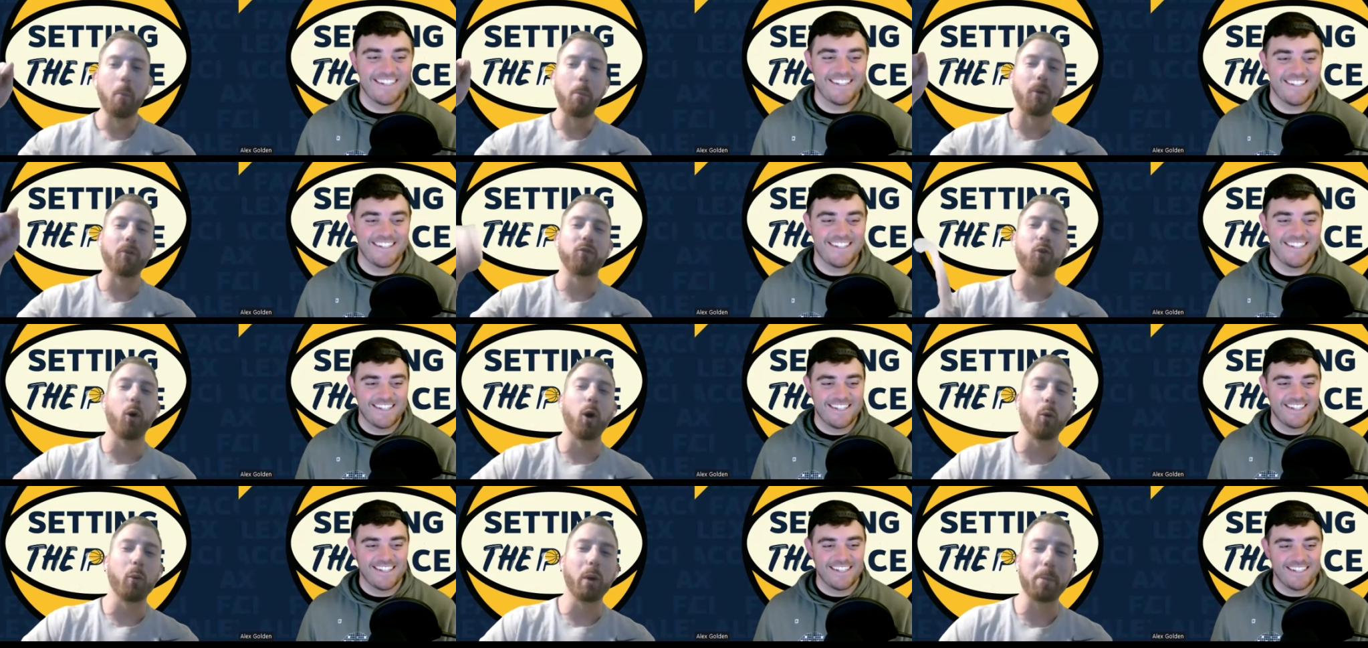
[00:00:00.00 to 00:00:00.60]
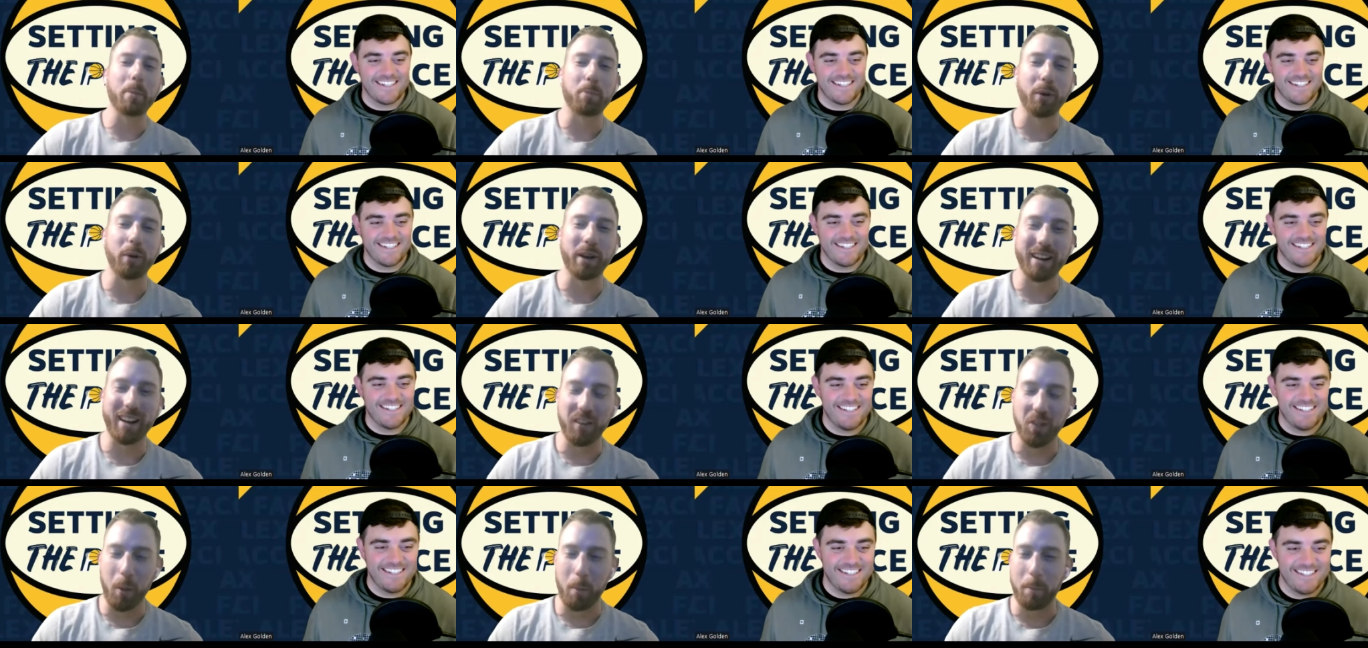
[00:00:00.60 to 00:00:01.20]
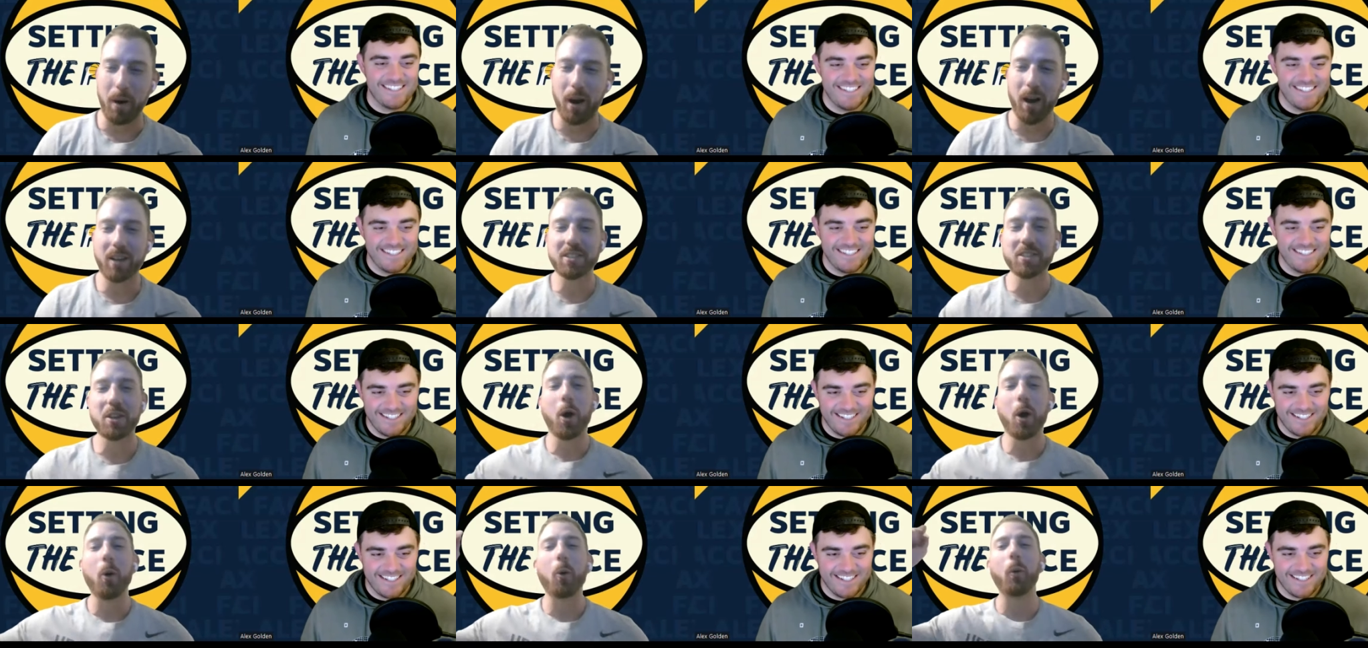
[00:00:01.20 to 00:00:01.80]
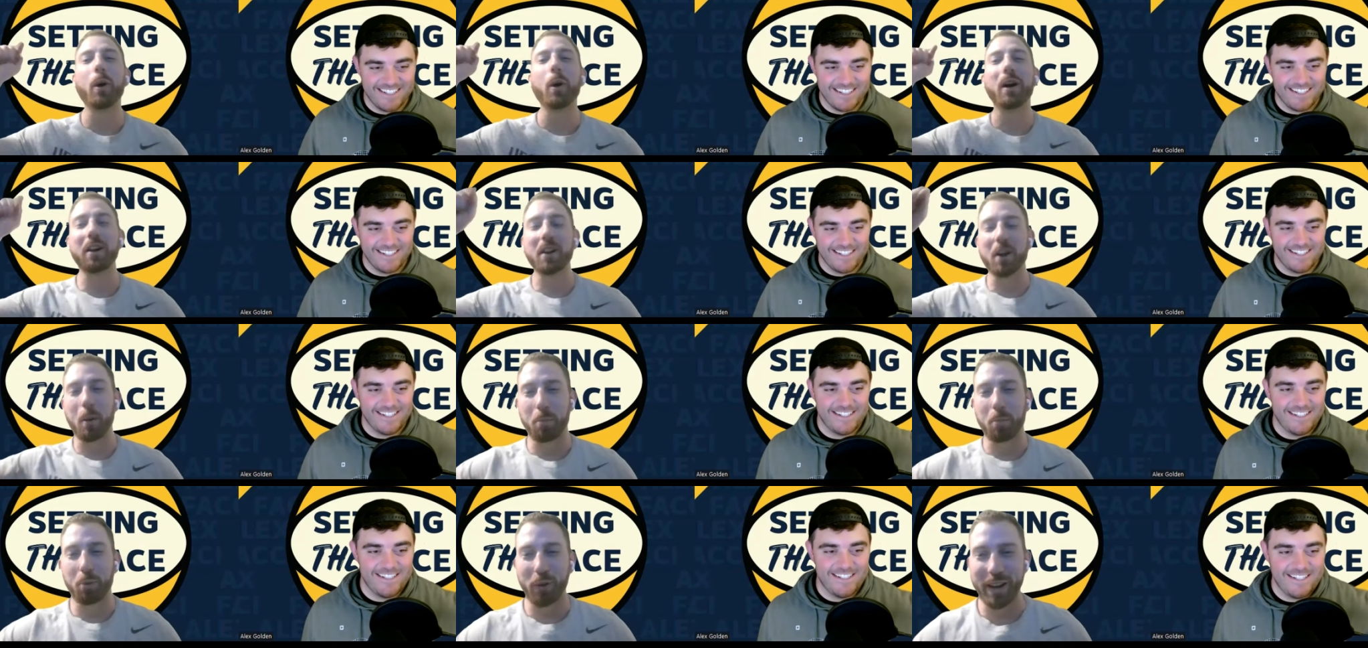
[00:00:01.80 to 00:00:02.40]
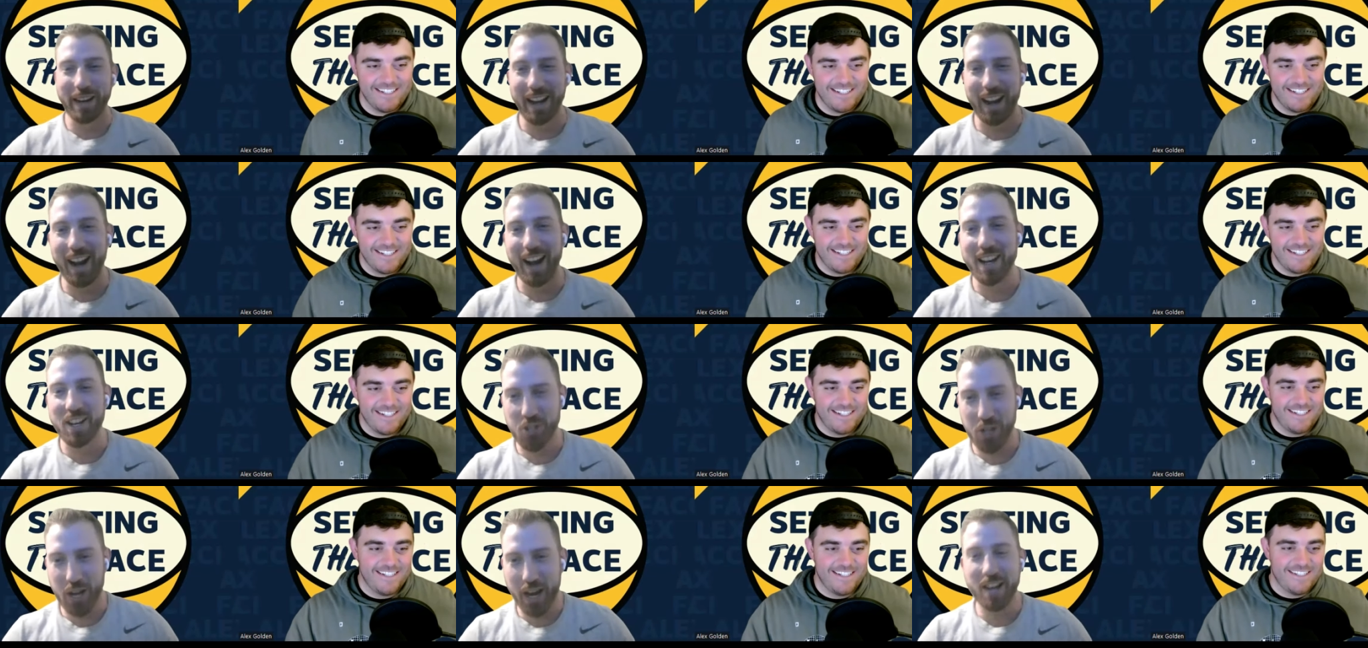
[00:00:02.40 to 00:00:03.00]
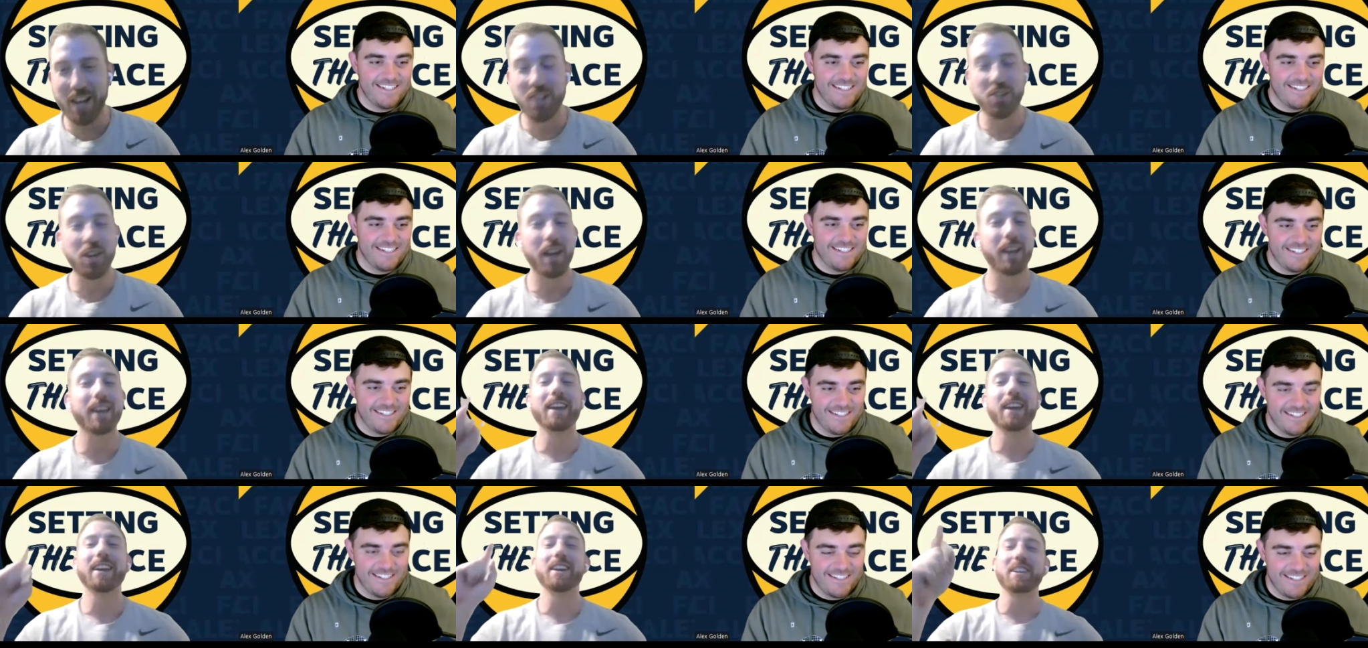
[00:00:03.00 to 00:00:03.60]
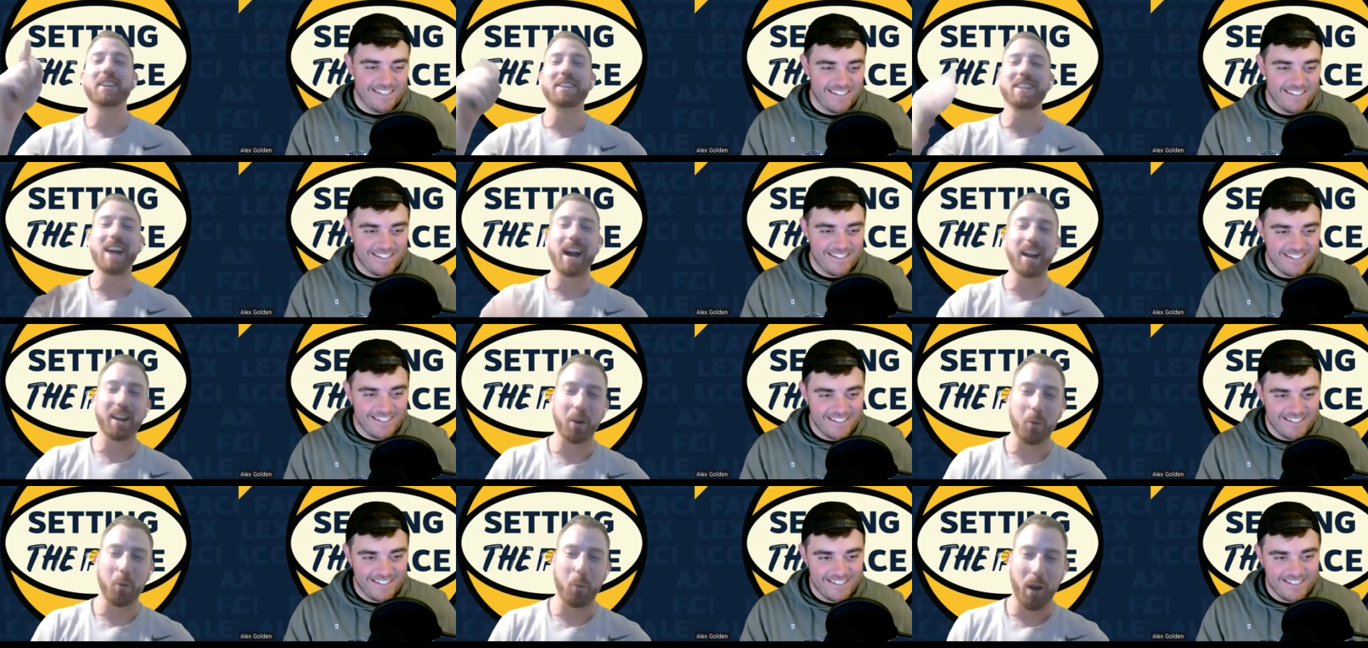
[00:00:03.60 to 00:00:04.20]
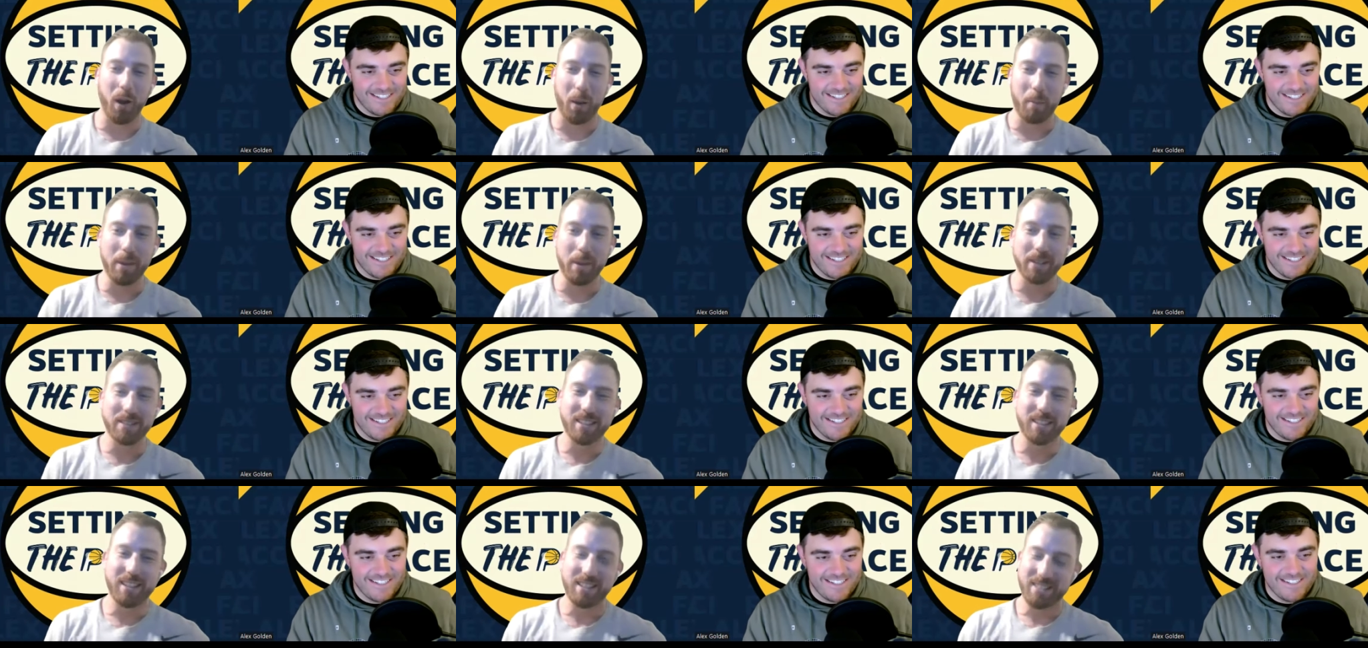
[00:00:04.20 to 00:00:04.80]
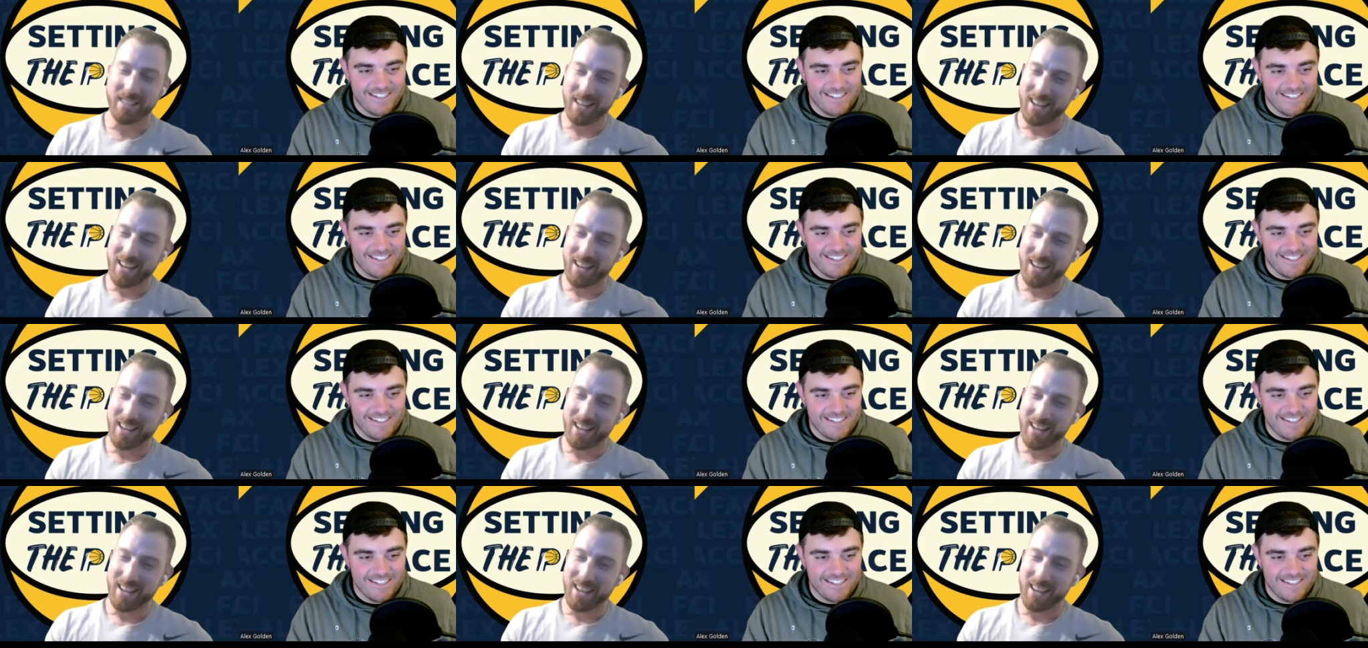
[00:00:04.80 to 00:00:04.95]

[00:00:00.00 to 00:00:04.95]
Speaker 1: Before we bring on the Bucks, we're gonna bring on JJ. You're not gonna want to miss this.